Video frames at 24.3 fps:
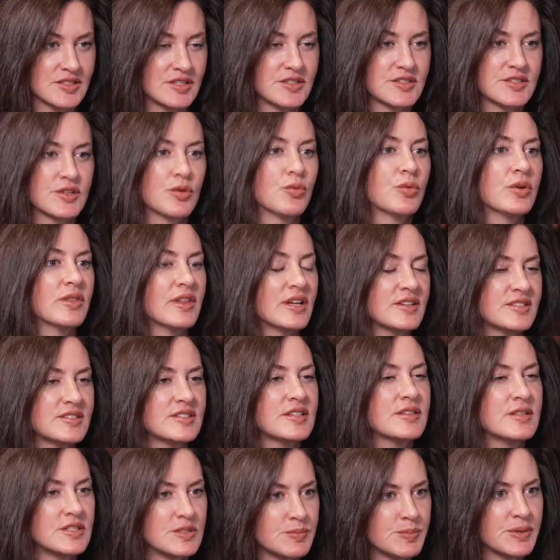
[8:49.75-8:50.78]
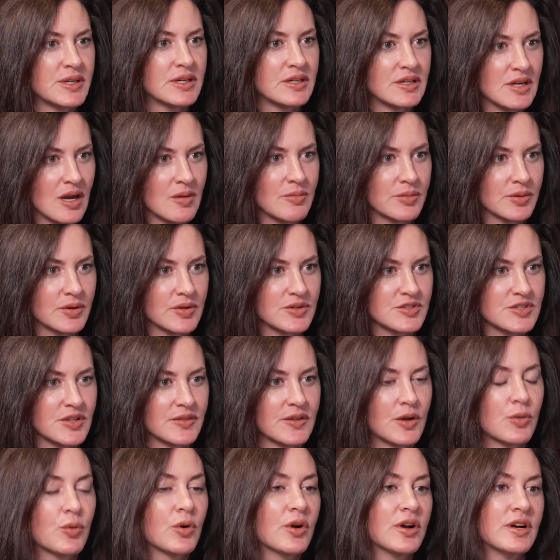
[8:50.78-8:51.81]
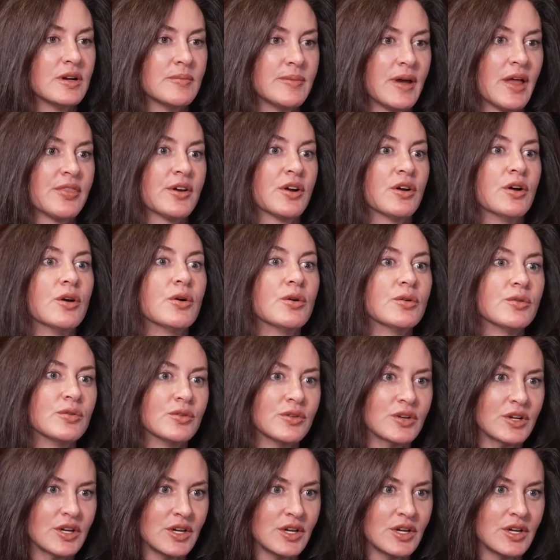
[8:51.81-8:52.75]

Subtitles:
And so when they see these big numbers and they're worried about their own,